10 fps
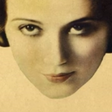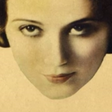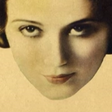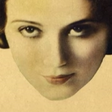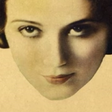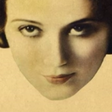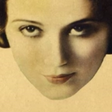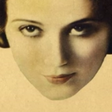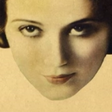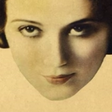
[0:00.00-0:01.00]

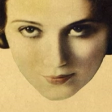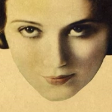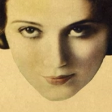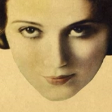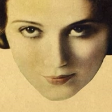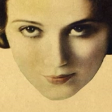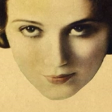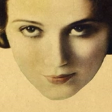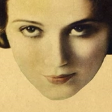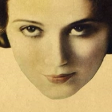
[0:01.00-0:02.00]

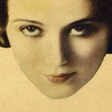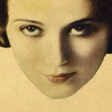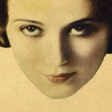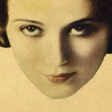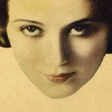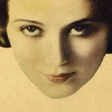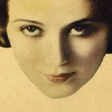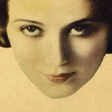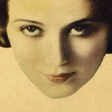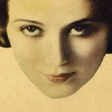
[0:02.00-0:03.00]

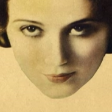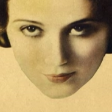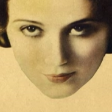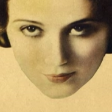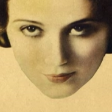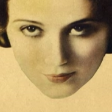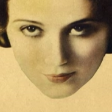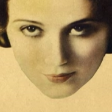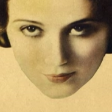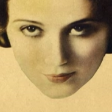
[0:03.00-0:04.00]

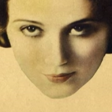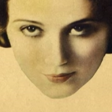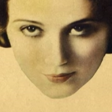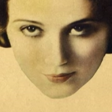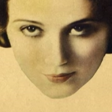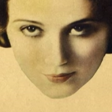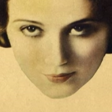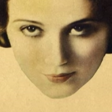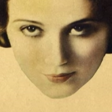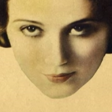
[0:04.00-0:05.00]

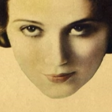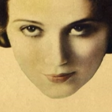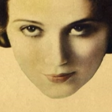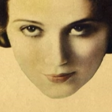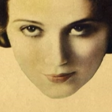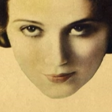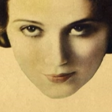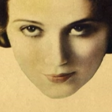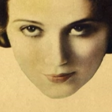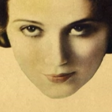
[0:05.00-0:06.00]

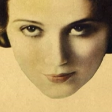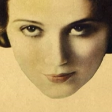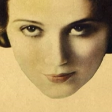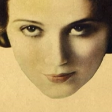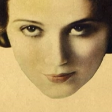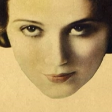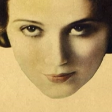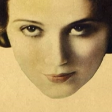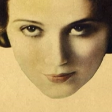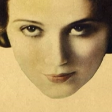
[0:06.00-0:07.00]

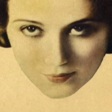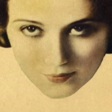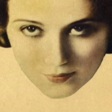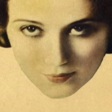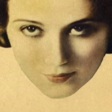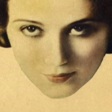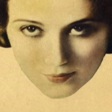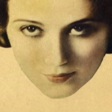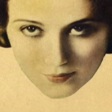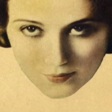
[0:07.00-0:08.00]
(no lip movement)